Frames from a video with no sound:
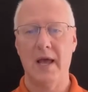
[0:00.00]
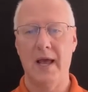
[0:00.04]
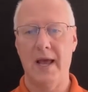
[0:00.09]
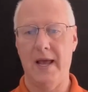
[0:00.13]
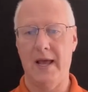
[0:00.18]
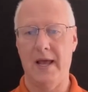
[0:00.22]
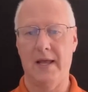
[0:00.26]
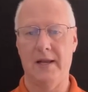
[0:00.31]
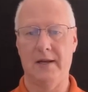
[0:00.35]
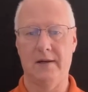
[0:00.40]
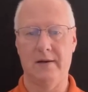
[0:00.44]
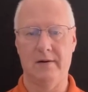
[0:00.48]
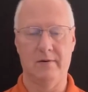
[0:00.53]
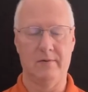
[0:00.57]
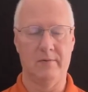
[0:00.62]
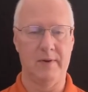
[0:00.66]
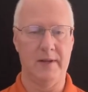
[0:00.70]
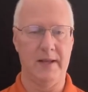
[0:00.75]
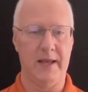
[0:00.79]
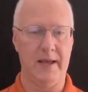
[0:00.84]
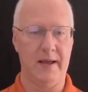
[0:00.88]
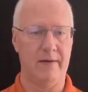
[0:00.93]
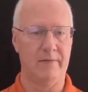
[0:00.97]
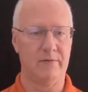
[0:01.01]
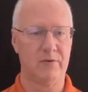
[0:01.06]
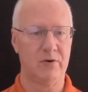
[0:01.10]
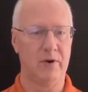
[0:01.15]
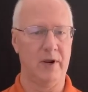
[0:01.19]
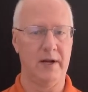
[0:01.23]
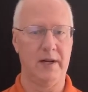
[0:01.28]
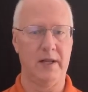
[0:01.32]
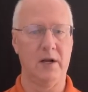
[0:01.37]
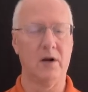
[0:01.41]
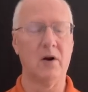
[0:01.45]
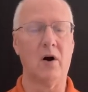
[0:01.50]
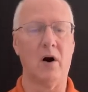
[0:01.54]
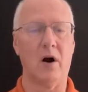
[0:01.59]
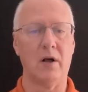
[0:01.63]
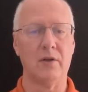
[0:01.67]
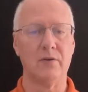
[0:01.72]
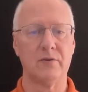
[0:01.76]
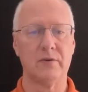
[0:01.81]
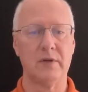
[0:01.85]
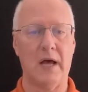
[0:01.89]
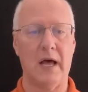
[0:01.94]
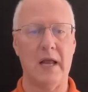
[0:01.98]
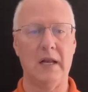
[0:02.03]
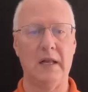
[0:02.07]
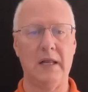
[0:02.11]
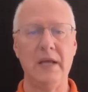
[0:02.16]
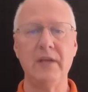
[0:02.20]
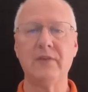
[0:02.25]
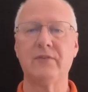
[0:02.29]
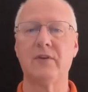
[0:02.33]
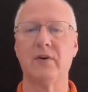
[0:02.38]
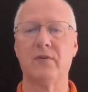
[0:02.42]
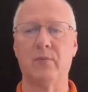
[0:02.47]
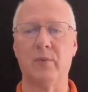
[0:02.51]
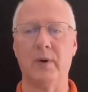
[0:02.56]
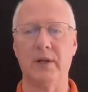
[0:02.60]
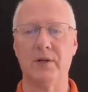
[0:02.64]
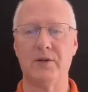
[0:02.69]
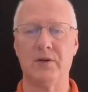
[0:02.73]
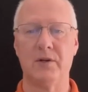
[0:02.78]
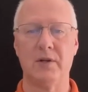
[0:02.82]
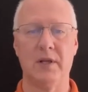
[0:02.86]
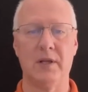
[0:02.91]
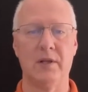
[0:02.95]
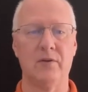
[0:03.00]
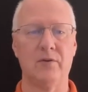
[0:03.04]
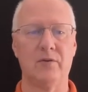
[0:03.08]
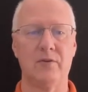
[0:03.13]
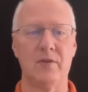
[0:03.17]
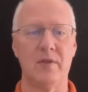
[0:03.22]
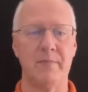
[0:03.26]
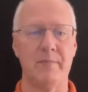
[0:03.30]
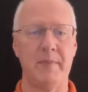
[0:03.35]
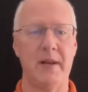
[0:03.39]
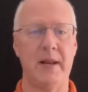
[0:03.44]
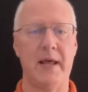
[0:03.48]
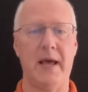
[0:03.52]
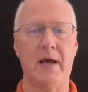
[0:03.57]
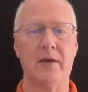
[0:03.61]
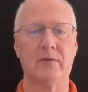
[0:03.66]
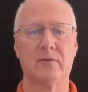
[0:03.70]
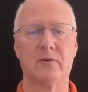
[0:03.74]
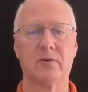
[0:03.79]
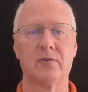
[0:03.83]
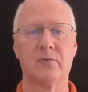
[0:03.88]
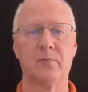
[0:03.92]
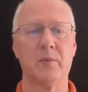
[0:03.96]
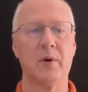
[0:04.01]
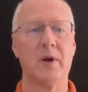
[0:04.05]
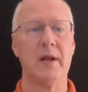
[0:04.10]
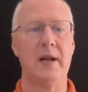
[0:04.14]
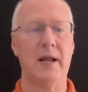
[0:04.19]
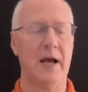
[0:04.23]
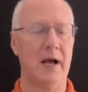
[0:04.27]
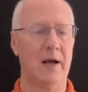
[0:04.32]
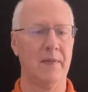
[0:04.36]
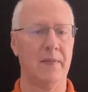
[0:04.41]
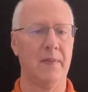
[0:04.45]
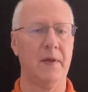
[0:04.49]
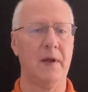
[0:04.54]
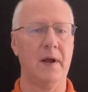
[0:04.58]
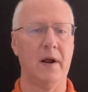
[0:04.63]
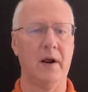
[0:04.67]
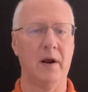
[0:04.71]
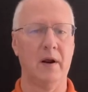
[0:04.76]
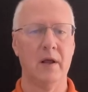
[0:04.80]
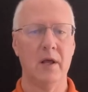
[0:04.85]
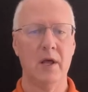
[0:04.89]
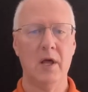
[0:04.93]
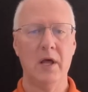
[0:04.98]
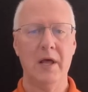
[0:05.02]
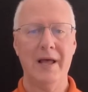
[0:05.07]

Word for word: and we have trading costs, not least of which is the bid ask spread out there.